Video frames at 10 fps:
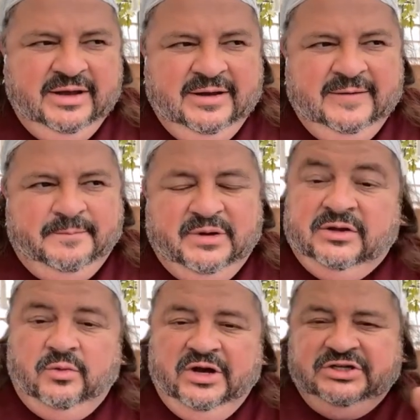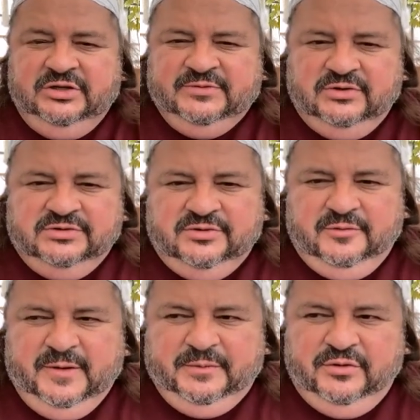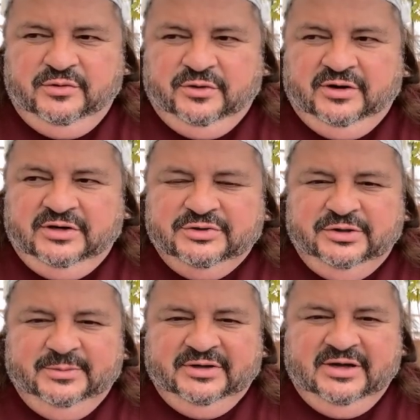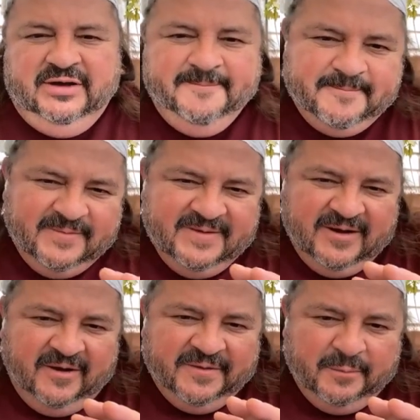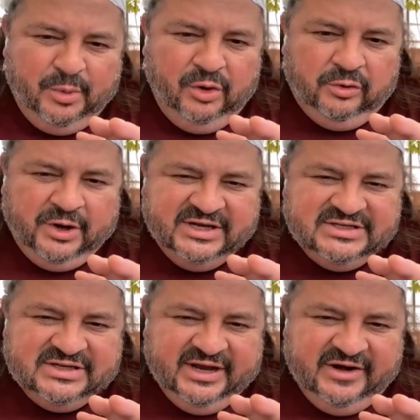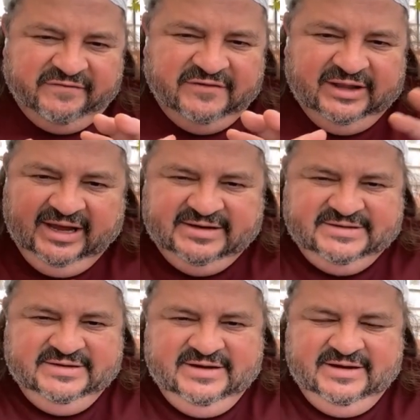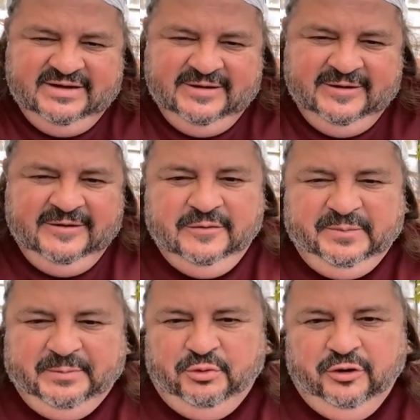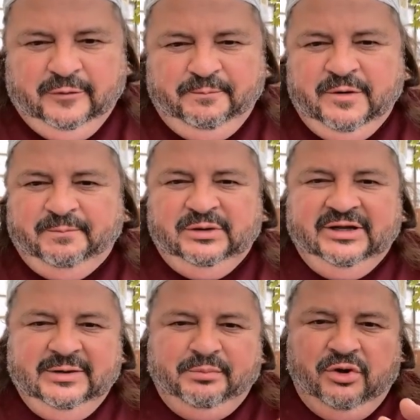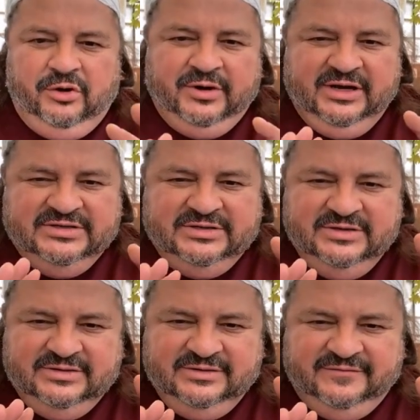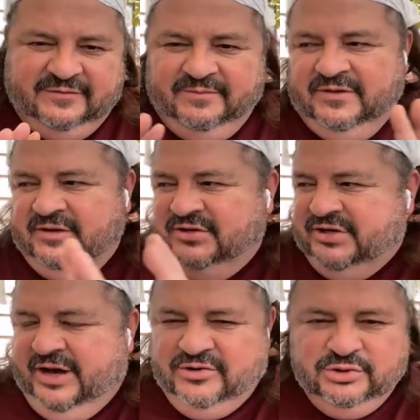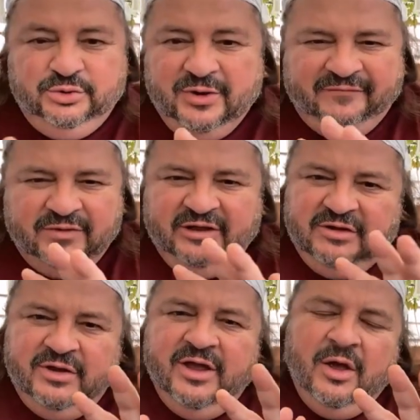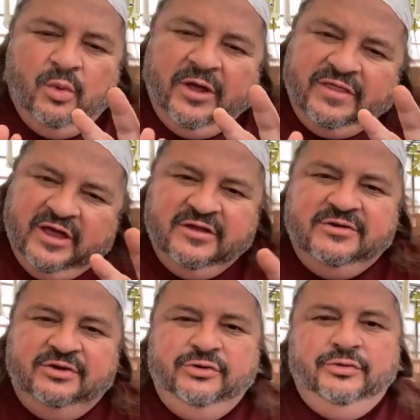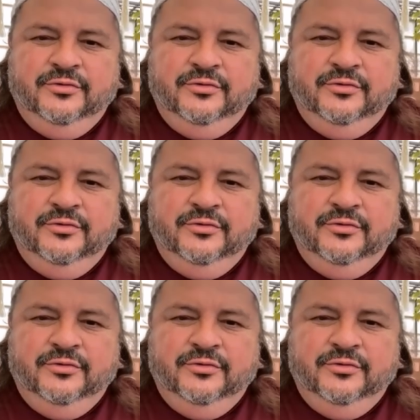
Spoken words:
But the white sheeps also are people who are extremely on the polarized side of light. People who are completely polarized from the shadows, who have nothing, want nothing to do